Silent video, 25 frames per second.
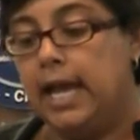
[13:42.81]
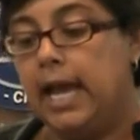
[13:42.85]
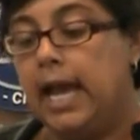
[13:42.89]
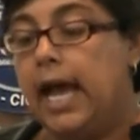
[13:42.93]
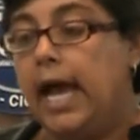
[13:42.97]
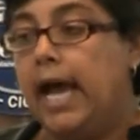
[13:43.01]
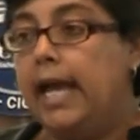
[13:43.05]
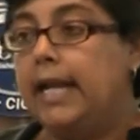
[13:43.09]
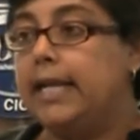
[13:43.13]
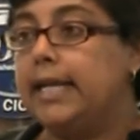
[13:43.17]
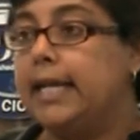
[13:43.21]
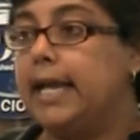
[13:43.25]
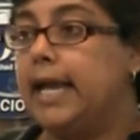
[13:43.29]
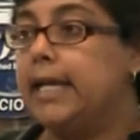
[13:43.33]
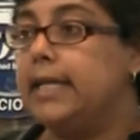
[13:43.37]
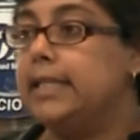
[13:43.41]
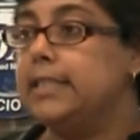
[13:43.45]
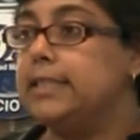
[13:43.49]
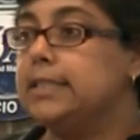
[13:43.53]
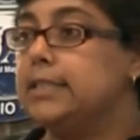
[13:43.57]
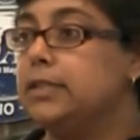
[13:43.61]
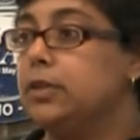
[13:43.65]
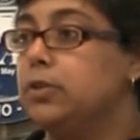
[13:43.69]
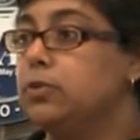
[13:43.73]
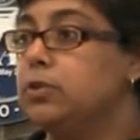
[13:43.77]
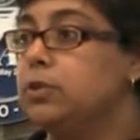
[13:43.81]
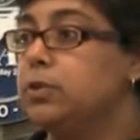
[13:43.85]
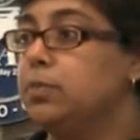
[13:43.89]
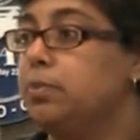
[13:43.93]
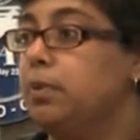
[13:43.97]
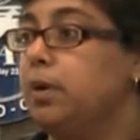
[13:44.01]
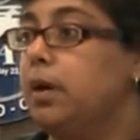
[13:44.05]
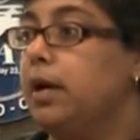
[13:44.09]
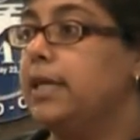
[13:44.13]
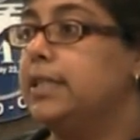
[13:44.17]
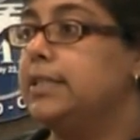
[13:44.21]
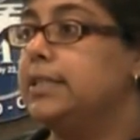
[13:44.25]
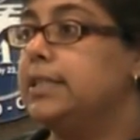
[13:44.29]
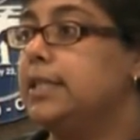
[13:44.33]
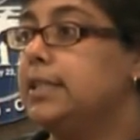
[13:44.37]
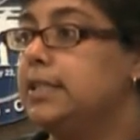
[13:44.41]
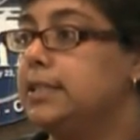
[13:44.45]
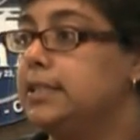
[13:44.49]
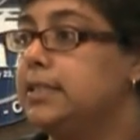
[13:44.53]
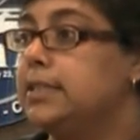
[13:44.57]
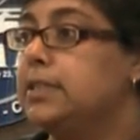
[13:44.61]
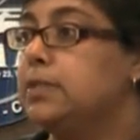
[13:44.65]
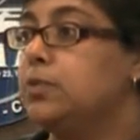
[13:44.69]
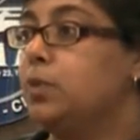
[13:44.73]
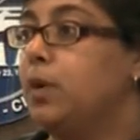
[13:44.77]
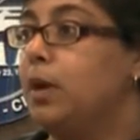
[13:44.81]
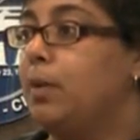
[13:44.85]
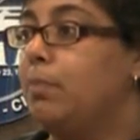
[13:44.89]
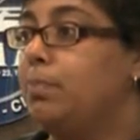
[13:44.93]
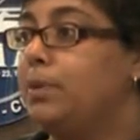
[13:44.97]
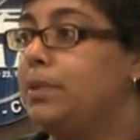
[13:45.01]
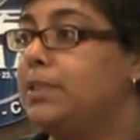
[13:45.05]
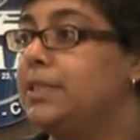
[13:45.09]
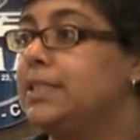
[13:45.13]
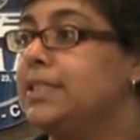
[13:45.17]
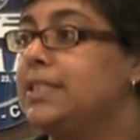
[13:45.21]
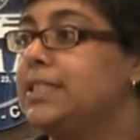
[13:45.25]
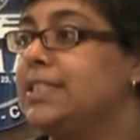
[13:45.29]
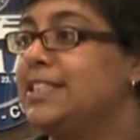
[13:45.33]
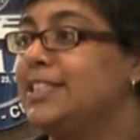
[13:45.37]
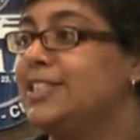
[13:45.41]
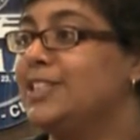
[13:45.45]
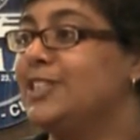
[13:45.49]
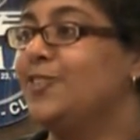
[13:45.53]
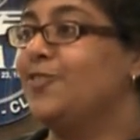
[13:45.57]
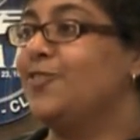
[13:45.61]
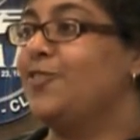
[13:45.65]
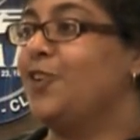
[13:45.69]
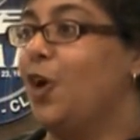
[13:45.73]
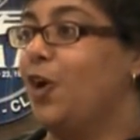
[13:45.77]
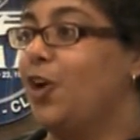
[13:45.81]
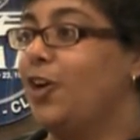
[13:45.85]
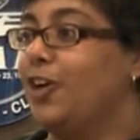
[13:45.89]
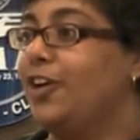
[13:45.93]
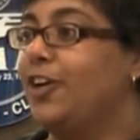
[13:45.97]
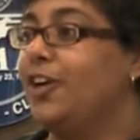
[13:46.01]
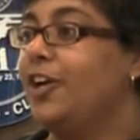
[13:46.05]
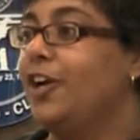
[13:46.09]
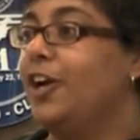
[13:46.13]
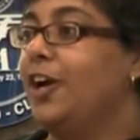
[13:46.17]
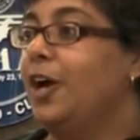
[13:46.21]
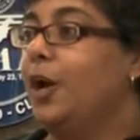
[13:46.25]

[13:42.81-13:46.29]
And again, it's no surprise that this is where businesses have gotten